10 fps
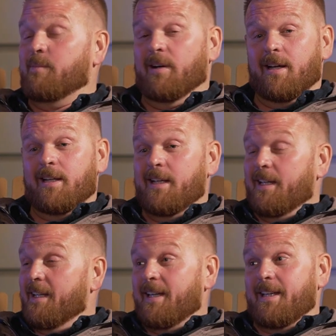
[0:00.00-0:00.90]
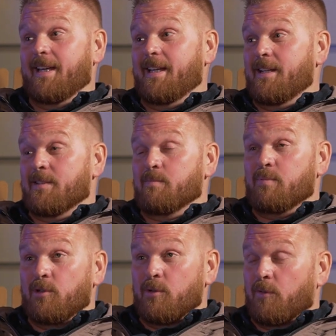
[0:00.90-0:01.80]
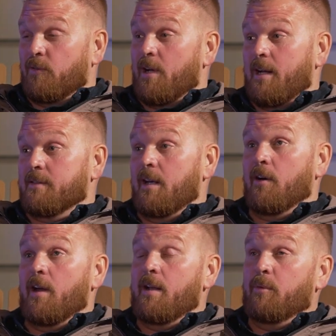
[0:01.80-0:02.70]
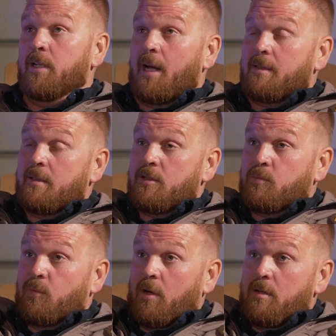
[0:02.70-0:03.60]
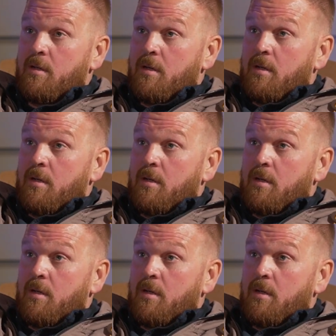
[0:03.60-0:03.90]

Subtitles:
But it is beautiful out there. And we got to this one